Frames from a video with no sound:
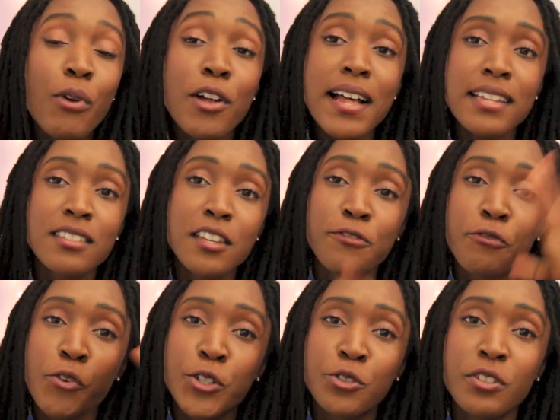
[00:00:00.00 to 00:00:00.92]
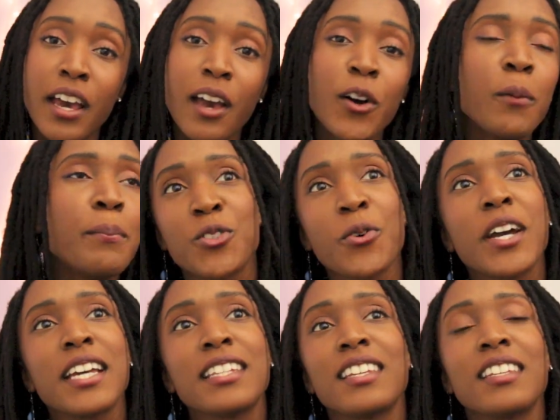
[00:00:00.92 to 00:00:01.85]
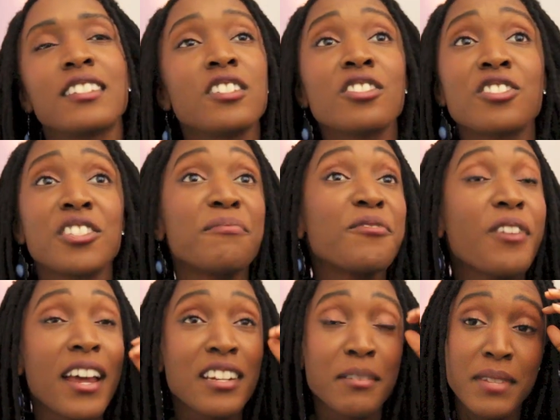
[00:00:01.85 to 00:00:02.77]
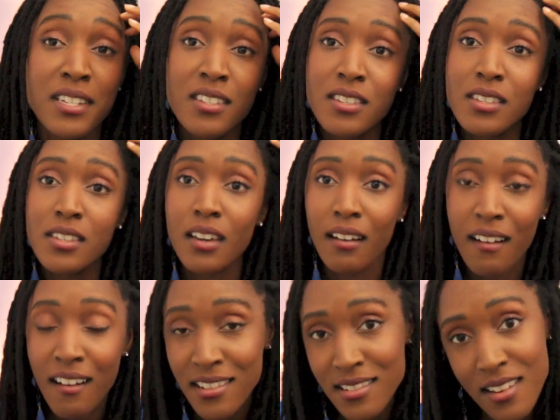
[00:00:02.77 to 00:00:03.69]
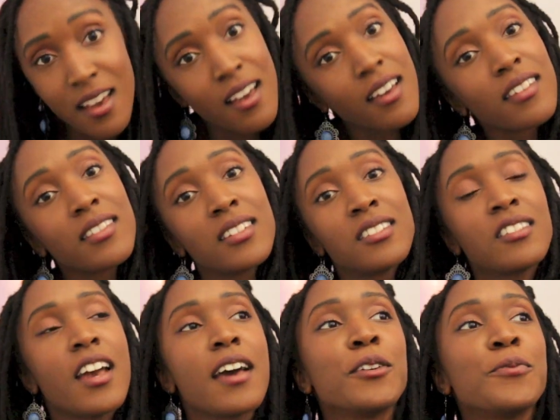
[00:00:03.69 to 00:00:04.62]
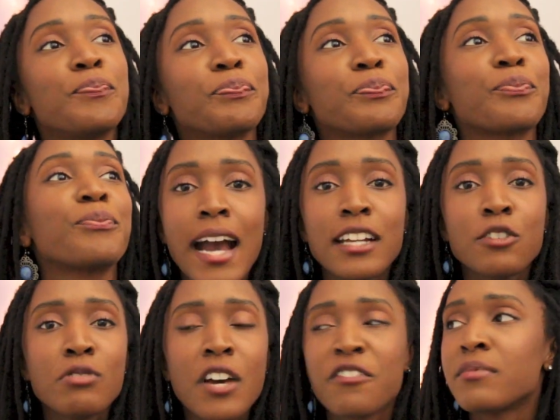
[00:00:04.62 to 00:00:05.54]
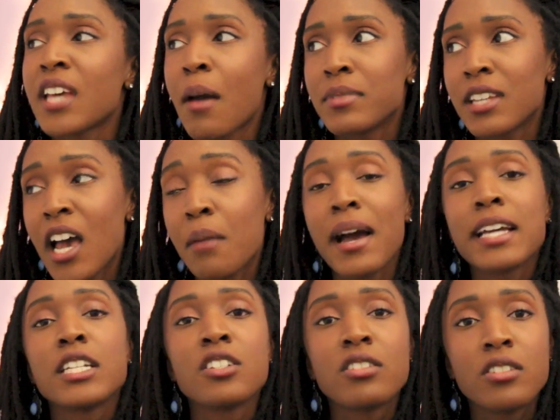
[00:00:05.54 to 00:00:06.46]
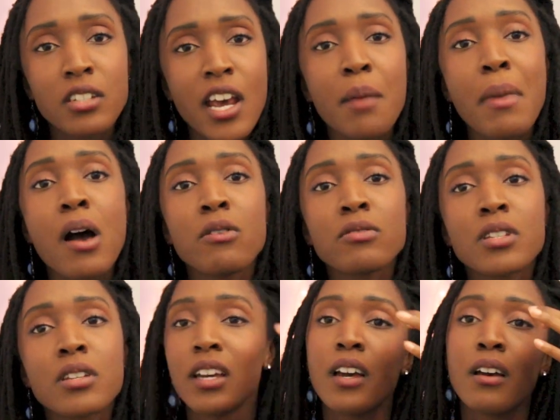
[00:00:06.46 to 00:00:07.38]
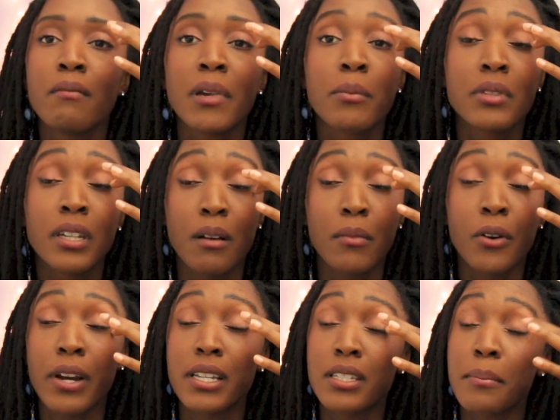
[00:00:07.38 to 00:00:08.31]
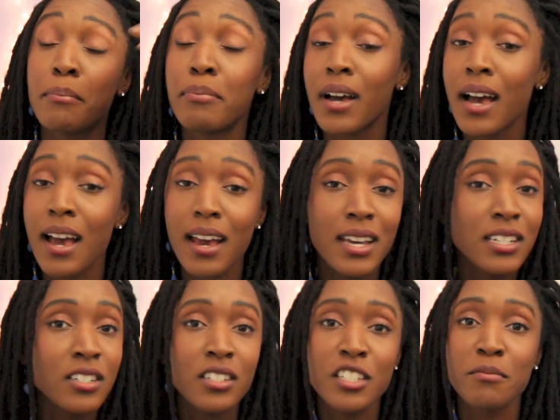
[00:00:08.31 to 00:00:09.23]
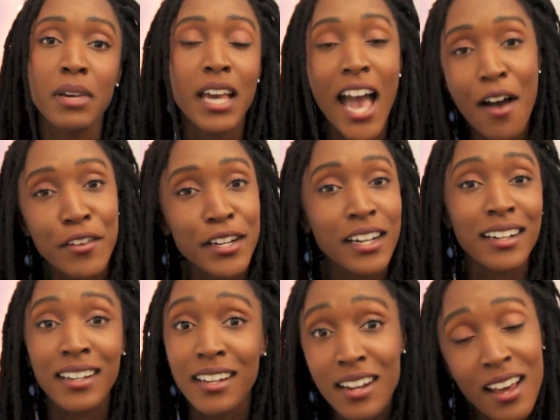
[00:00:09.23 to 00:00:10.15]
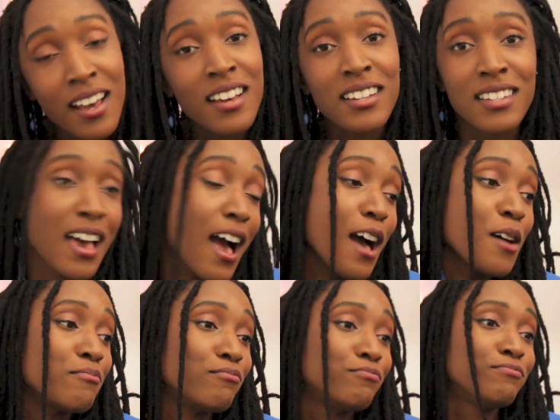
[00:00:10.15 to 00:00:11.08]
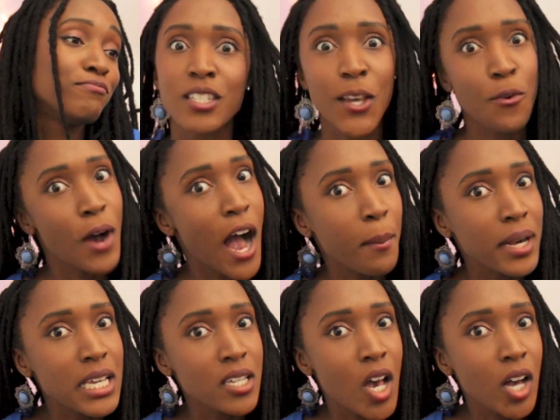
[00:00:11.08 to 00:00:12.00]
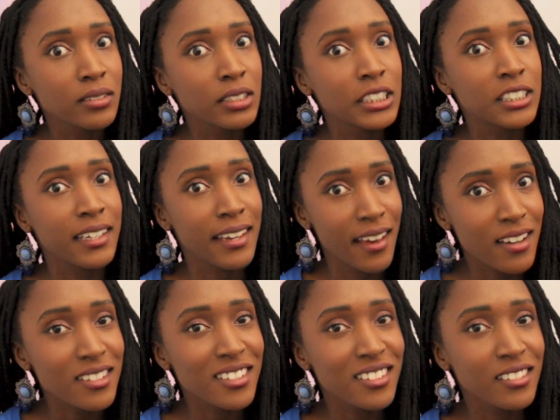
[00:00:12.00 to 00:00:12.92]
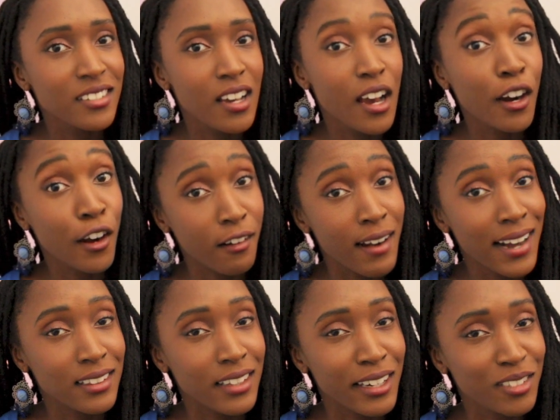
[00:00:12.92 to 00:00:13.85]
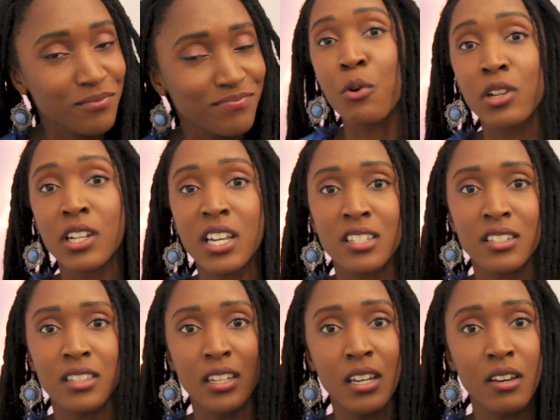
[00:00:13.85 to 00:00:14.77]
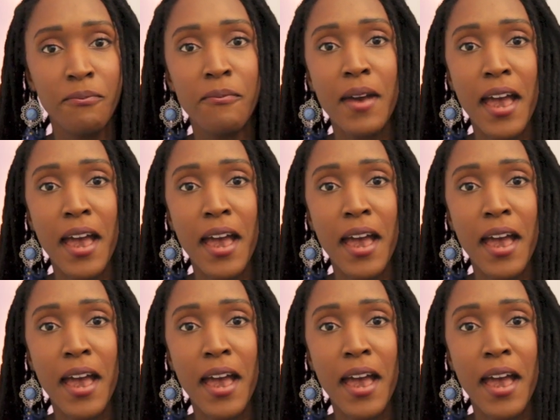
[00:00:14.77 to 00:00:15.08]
Well, that's it for today. I hope you enjoyed just some randomness on this channel. I do that from time to time. I just jam out. People think I'm crazy, but it's just me having a good time. So, how many songs did you get correctly? I will list the